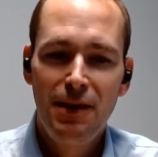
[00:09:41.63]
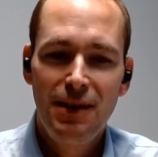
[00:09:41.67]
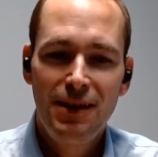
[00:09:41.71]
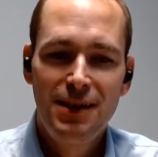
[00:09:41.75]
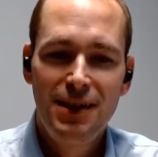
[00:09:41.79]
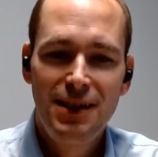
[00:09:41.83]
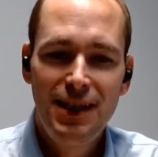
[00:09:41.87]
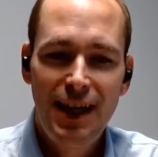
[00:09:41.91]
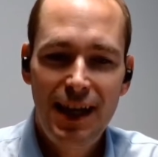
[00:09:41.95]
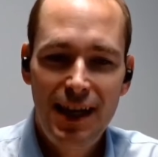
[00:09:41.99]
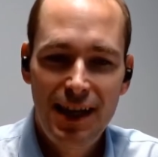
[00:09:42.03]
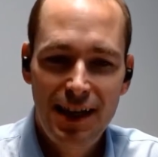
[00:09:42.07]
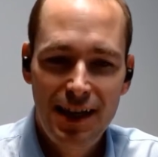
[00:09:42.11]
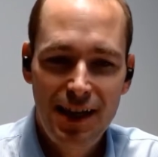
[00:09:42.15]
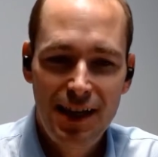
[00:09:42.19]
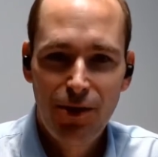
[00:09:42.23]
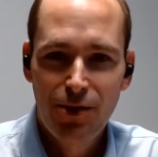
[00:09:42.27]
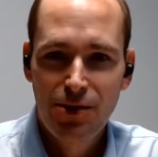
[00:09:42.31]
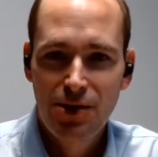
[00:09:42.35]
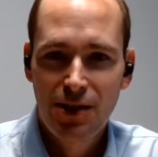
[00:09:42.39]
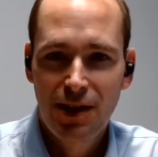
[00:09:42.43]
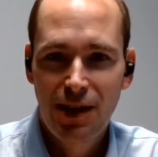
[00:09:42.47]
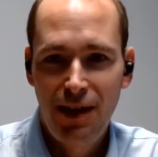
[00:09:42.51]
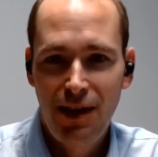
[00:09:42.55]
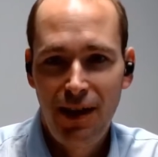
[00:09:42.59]
set the
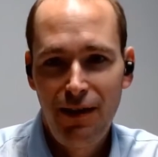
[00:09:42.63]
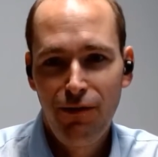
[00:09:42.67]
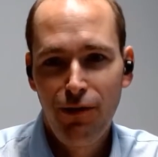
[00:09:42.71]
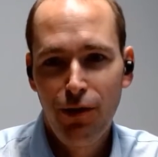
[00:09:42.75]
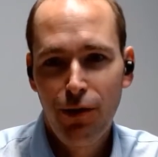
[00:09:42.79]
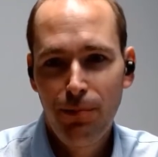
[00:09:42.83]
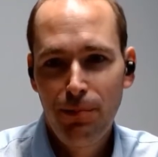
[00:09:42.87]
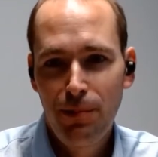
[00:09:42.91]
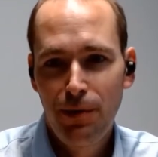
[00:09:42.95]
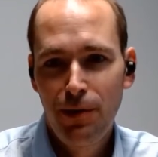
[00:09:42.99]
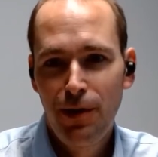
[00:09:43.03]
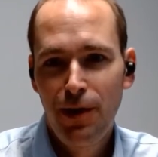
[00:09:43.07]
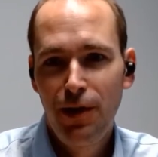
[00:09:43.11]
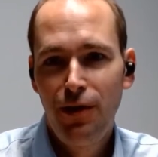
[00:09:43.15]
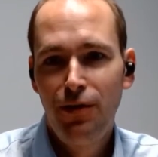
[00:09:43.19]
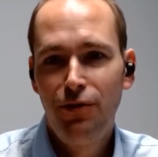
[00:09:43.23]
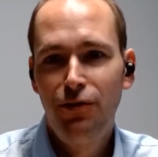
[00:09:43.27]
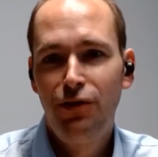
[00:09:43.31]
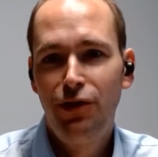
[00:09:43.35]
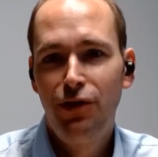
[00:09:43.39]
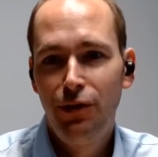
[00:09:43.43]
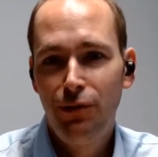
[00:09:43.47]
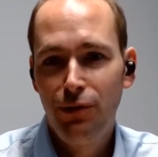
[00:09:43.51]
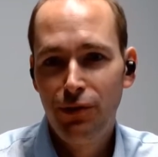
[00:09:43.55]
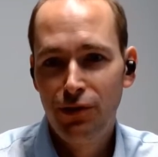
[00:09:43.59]
autoclave up
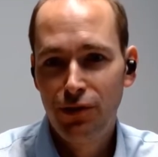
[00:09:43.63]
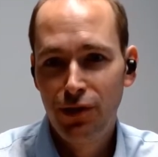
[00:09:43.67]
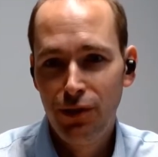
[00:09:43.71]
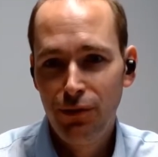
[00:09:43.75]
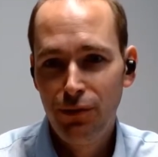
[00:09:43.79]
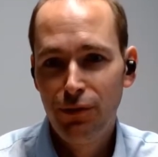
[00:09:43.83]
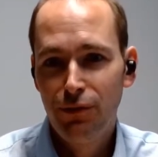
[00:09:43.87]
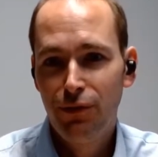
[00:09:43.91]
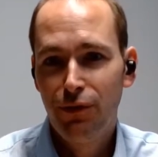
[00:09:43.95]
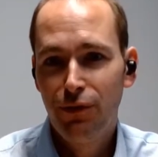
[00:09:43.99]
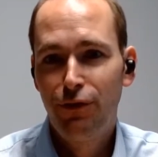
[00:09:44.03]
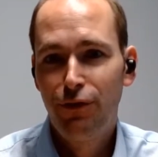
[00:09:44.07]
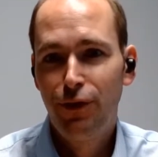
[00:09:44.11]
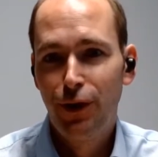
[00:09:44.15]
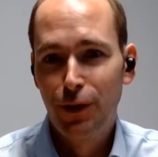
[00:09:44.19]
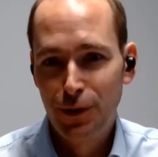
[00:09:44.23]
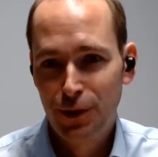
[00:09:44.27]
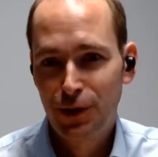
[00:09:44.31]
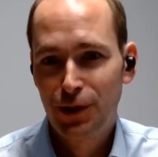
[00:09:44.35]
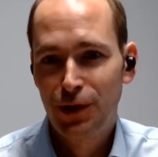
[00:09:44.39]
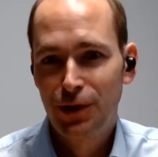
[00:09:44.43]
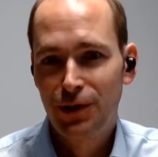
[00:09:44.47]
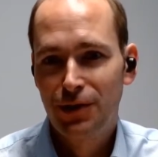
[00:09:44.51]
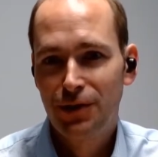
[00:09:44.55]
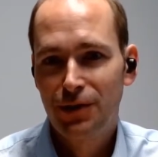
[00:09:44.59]
to
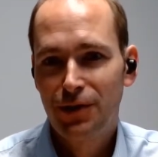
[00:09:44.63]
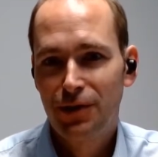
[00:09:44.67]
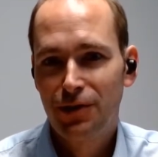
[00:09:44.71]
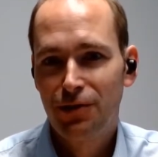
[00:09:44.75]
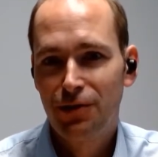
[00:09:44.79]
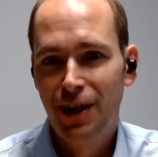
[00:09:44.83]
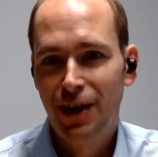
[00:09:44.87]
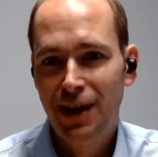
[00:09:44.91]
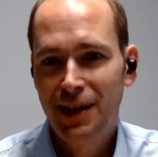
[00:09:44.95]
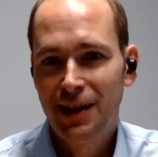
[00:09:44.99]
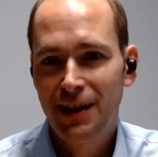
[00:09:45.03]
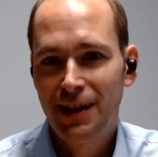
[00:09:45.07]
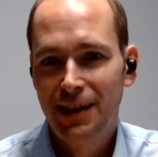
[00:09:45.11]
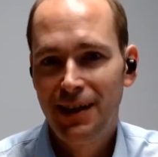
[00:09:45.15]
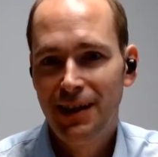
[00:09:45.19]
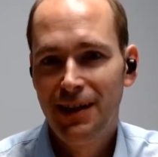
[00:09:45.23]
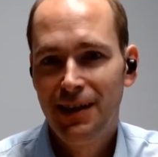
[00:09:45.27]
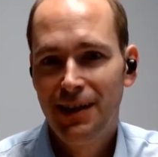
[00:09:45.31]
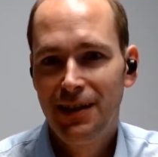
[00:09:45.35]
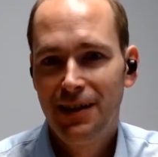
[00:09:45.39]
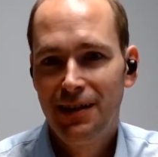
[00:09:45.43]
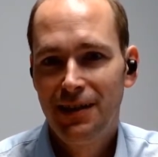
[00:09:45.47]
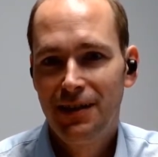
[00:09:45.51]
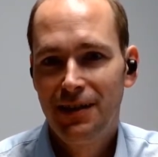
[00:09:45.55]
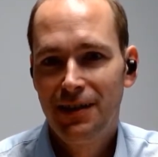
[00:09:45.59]
function correctly
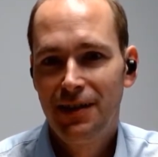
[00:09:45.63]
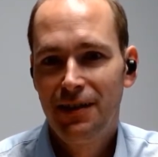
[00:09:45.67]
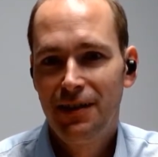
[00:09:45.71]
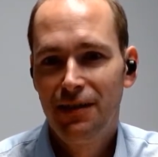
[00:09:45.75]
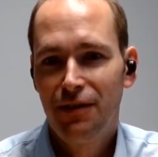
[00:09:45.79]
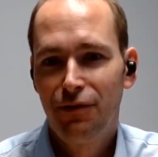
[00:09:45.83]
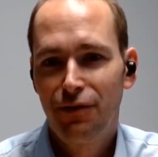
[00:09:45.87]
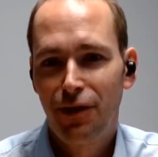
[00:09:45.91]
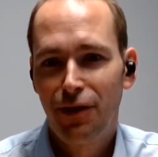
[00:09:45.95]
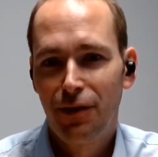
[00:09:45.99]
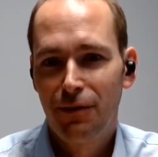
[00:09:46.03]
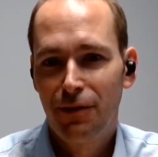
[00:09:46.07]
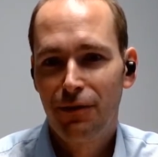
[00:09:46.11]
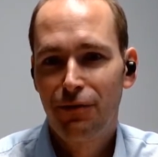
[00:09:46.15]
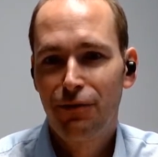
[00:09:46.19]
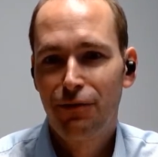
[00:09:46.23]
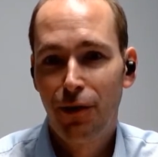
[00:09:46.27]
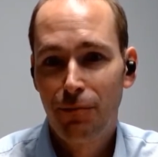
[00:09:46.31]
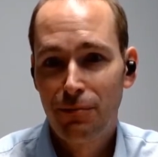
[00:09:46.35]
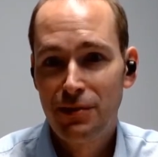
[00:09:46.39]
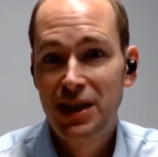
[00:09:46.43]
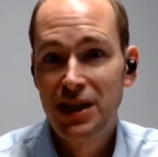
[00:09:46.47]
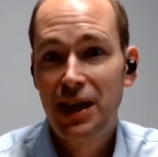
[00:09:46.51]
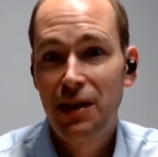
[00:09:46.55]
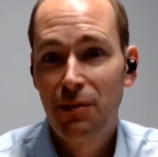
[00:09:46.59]

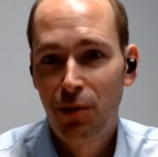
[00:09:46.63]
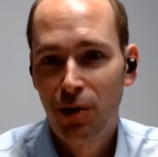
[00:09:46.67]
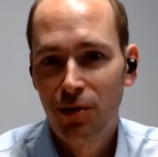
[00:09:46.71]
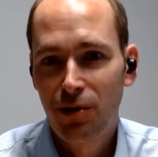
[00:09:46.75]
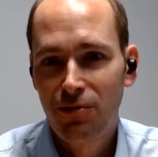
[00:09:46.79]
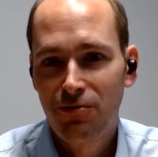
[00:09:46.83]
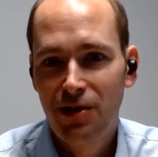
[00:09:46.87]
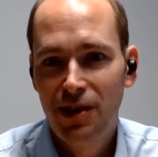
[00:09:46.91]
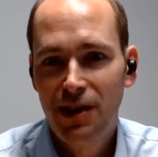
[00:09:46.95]
from day one,